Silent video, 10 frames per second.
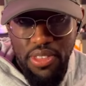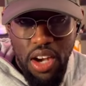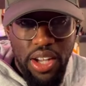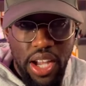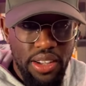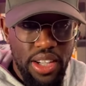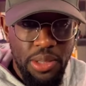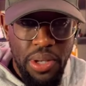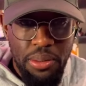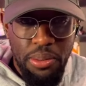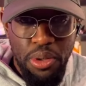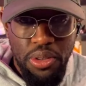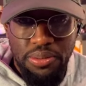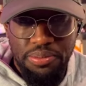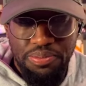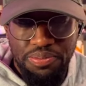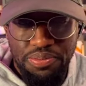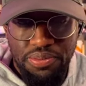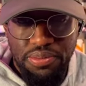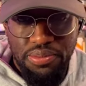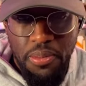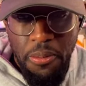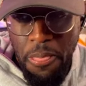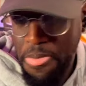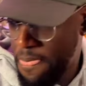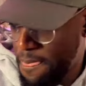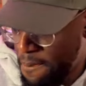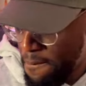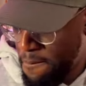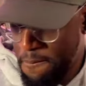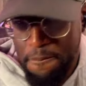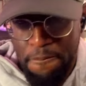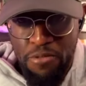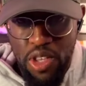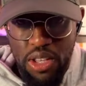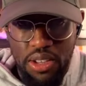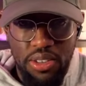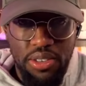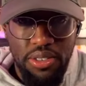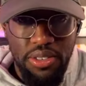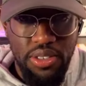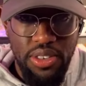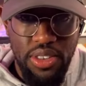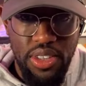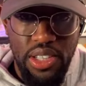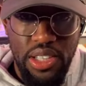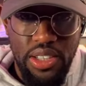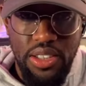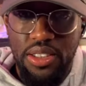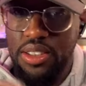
Okay, let's play a little more. Then toxic Nick but shows no, up, and you, like, this but, motherfucker got me.